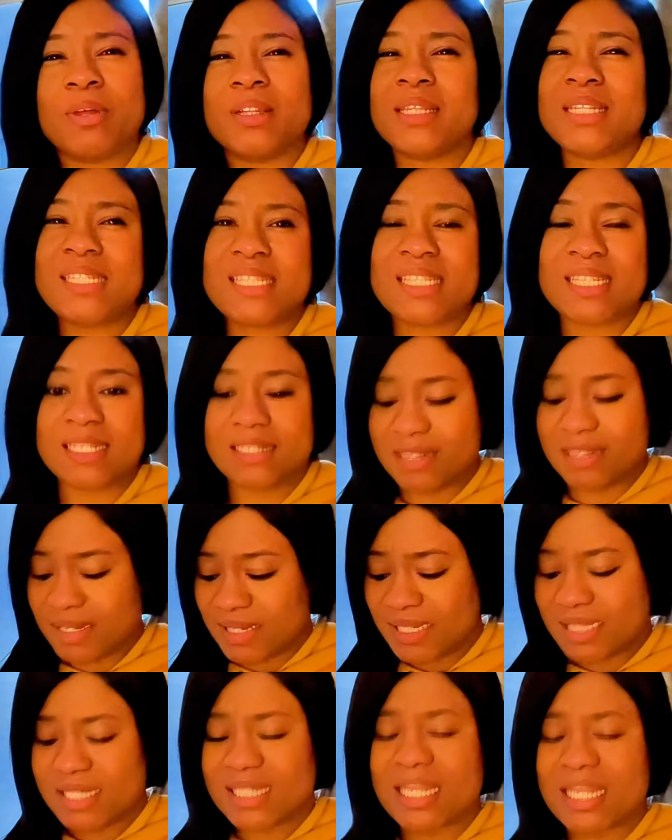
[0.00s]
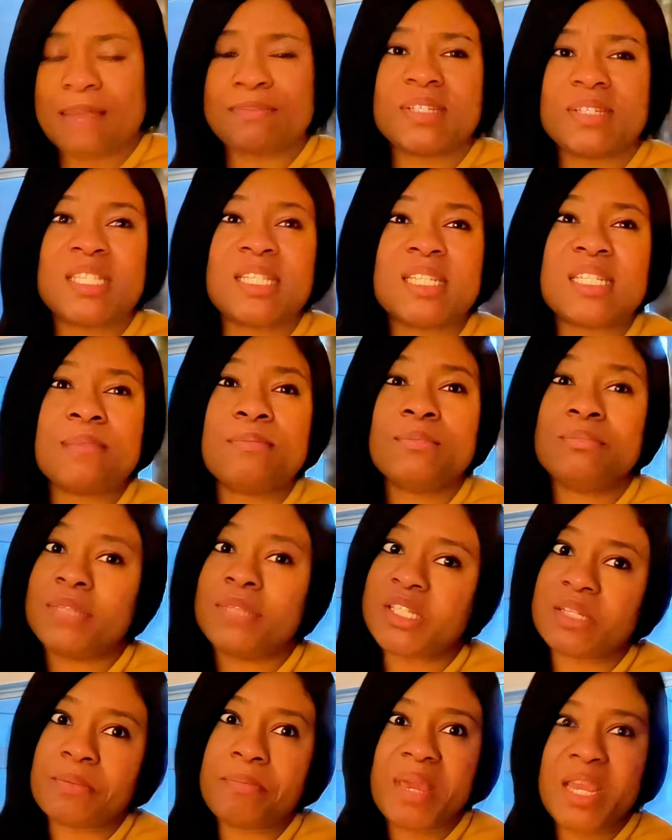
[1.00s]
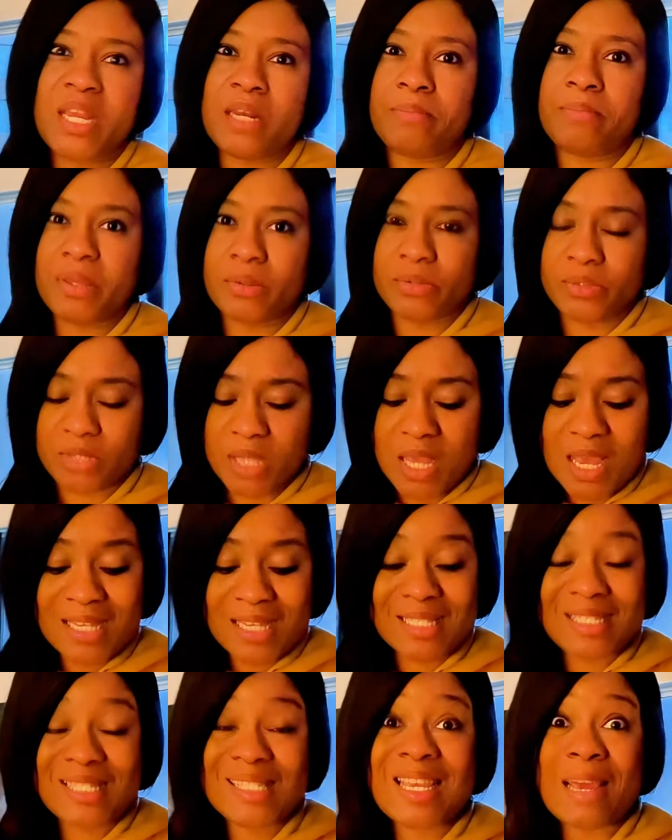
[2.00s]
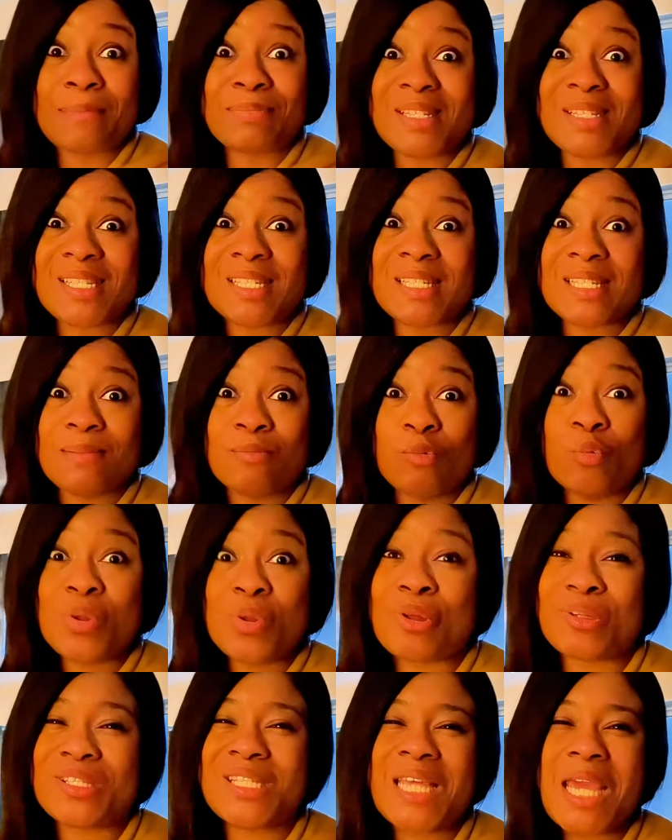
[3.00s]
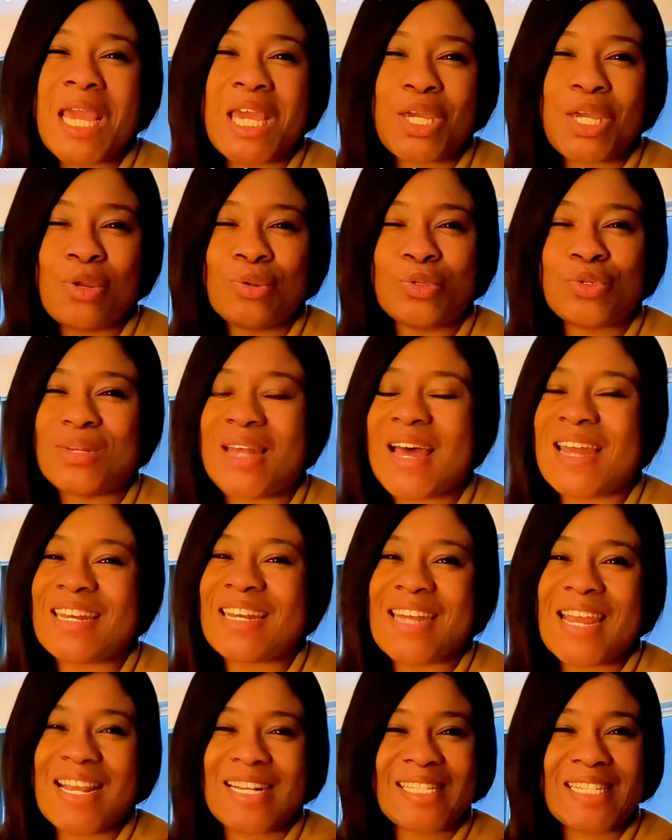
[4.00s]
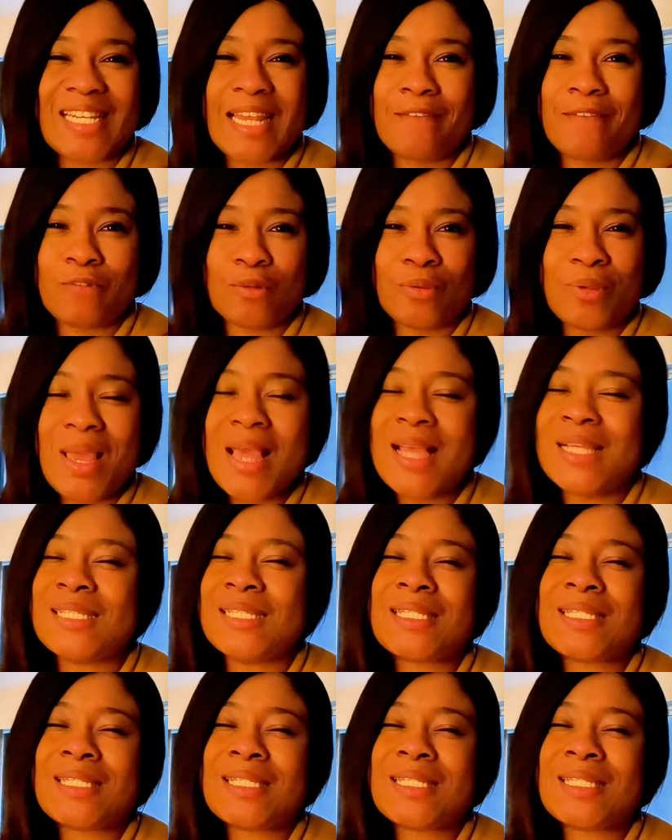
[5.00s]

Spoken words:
But listen, skepticism doesn't pay the bills. Skepticism will not take you to that next level.